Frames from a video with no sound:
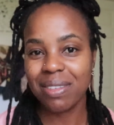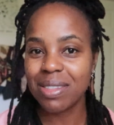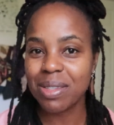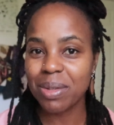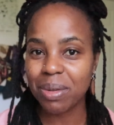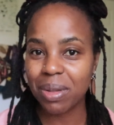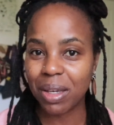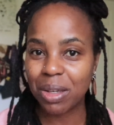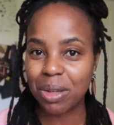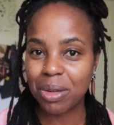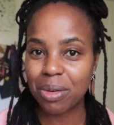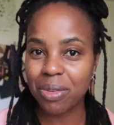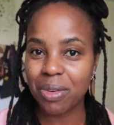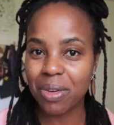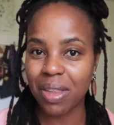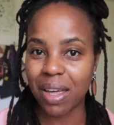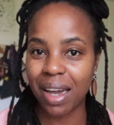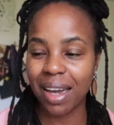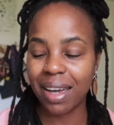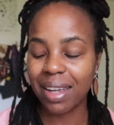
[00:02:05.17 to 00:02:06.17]
So thank you
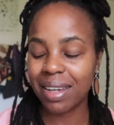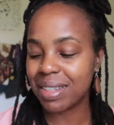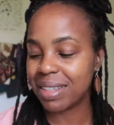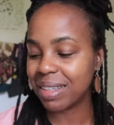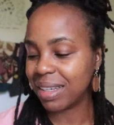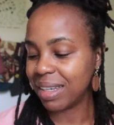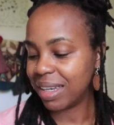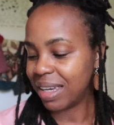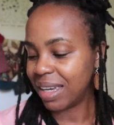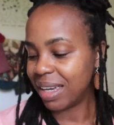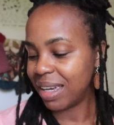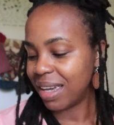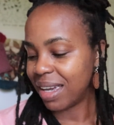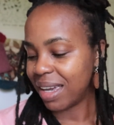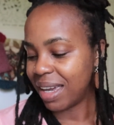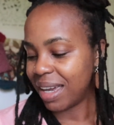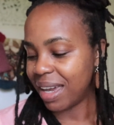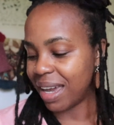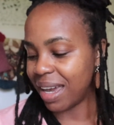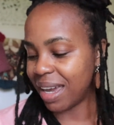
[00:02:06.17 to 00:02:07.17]
for that.
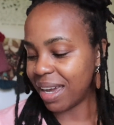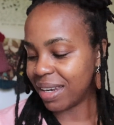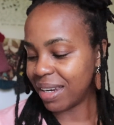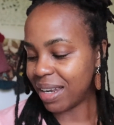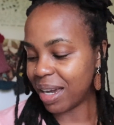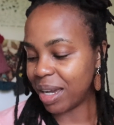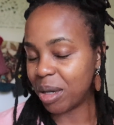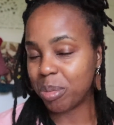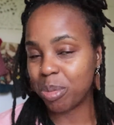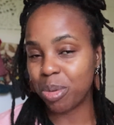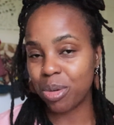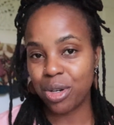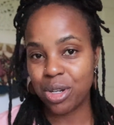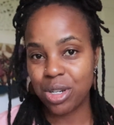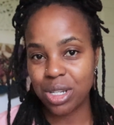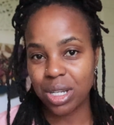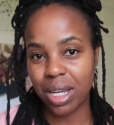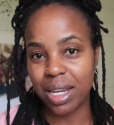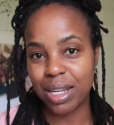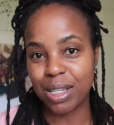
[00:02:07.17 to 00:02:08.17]
And I
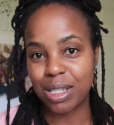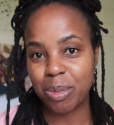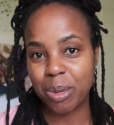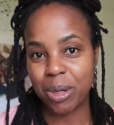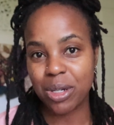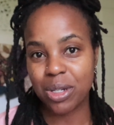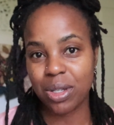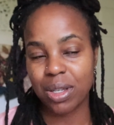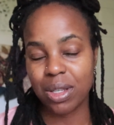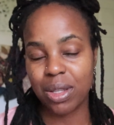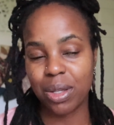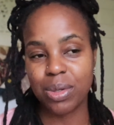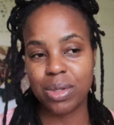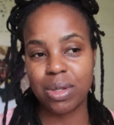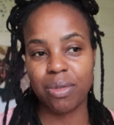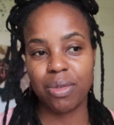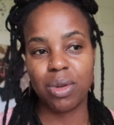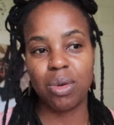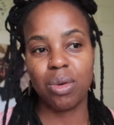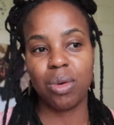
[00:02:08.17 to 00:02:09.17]
appreciate especially those
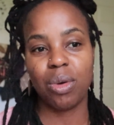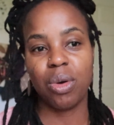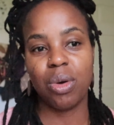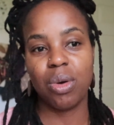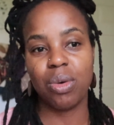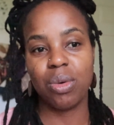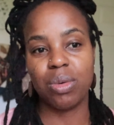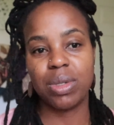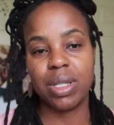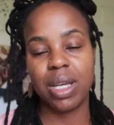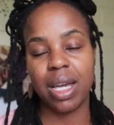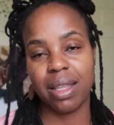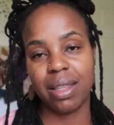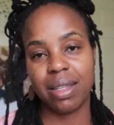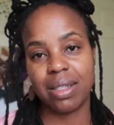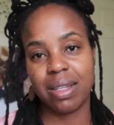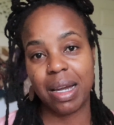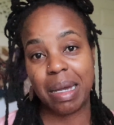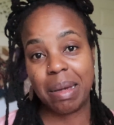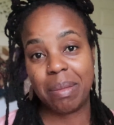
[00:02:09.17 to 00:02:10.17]
of you who take the
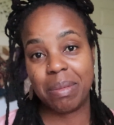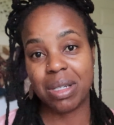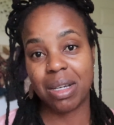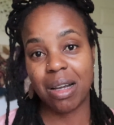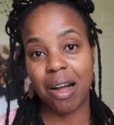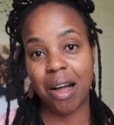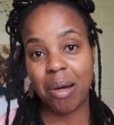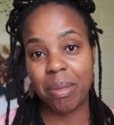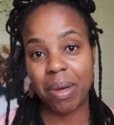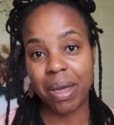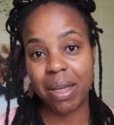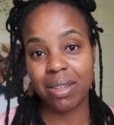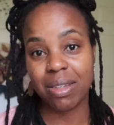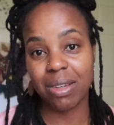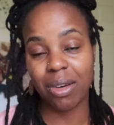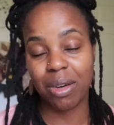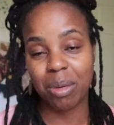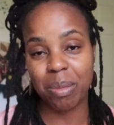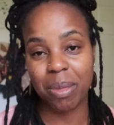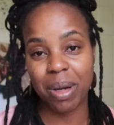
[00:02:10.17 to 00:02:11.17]
time to comment
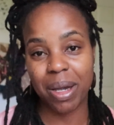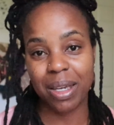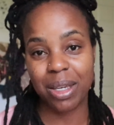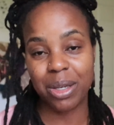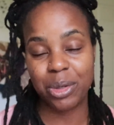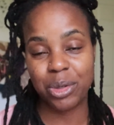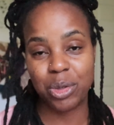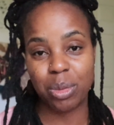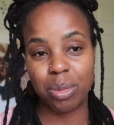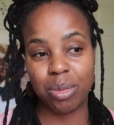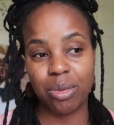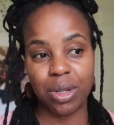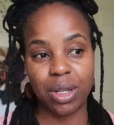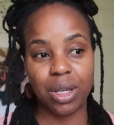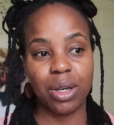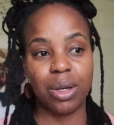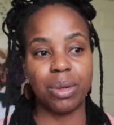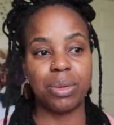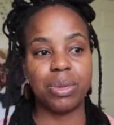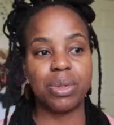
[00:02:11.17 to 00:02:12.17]
on my YouTube
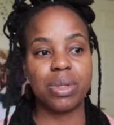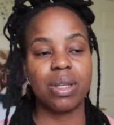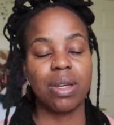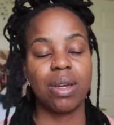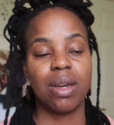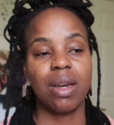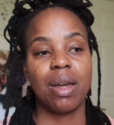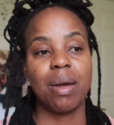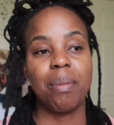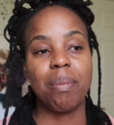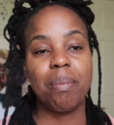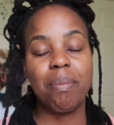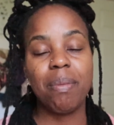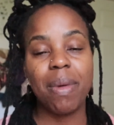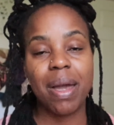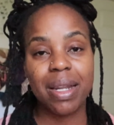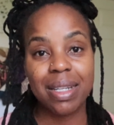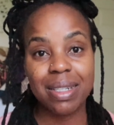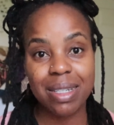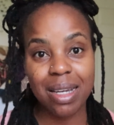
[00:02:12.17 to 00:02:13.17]
videos.
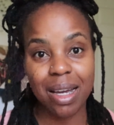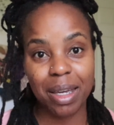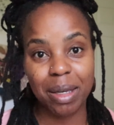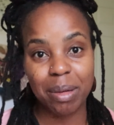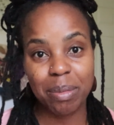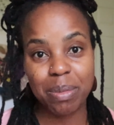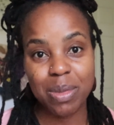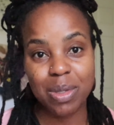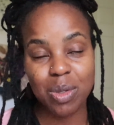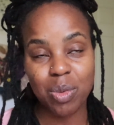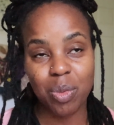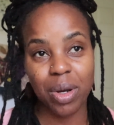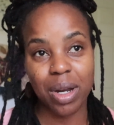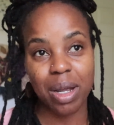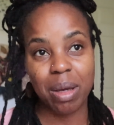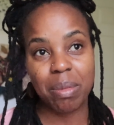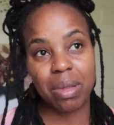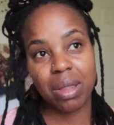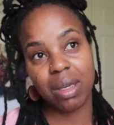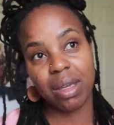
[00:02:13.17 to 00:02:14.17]
Many times when
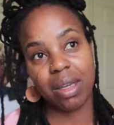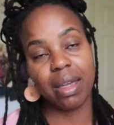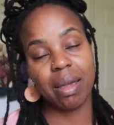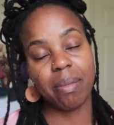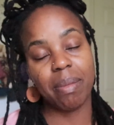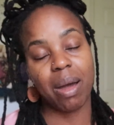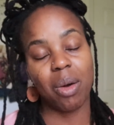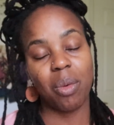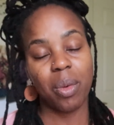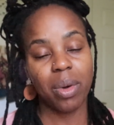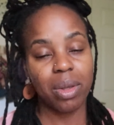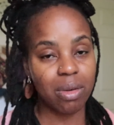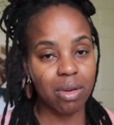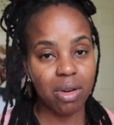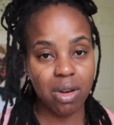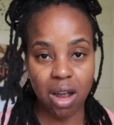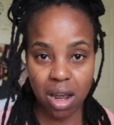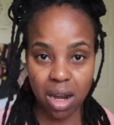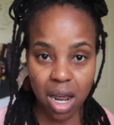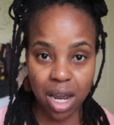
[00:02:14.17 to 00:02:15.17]
I'm thinking about whether or
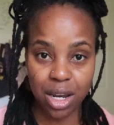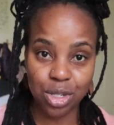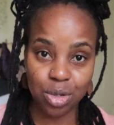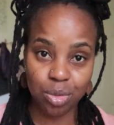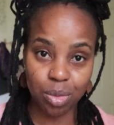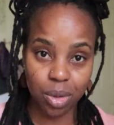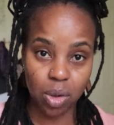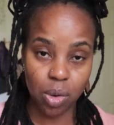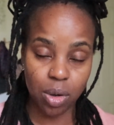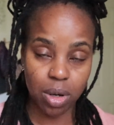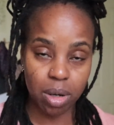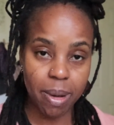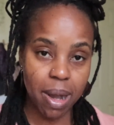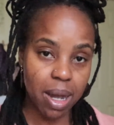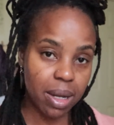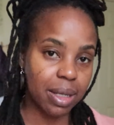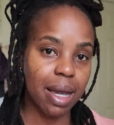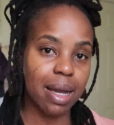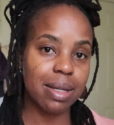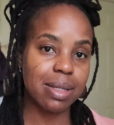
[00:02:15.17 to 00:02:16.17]
not I should record a
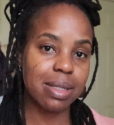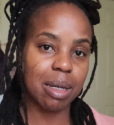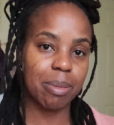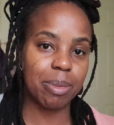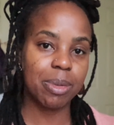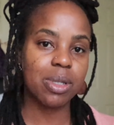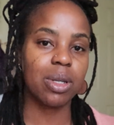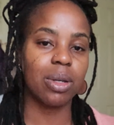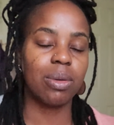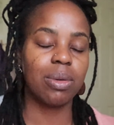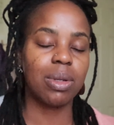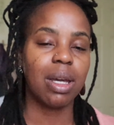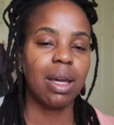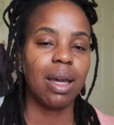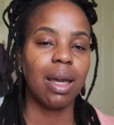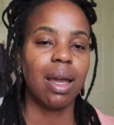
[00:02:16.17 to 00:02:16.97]
podcast episode,